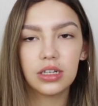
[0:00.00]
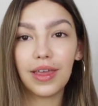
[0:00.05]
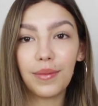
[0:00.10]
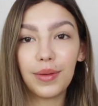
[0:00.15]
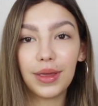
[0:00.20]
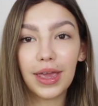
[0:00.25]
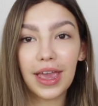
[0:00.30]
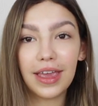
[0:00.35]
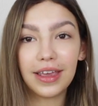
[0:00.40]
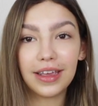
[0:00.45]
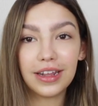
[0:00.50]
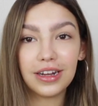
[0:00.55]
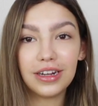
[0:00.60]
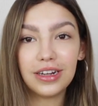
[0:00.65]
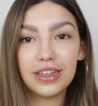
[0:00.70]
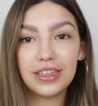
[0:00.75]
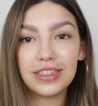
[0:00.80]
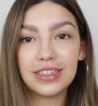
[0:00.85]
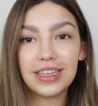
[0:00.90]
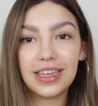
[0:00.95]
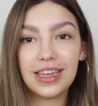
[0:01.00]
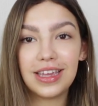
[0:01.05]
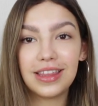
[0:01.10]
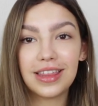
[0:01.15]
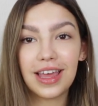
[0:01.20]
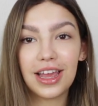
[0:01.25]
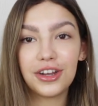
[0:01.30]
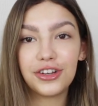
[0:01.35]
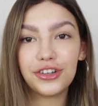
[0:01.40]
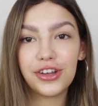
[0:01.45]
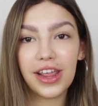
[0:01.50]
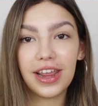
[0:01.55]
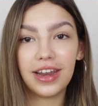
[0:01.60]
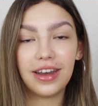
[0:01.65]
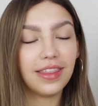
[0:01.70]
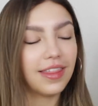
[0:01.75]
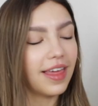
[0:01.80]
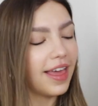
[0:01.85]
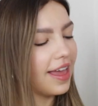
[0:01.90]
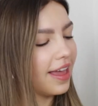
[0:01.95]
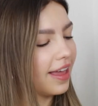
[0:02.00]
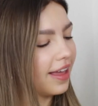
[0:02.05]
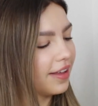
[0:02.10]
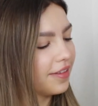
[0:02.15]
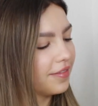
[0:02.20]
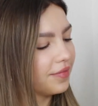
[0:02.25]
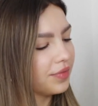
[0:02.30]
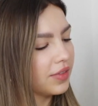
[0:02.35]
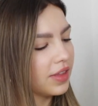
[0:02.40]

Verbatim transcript: There we go, can you see that shade there?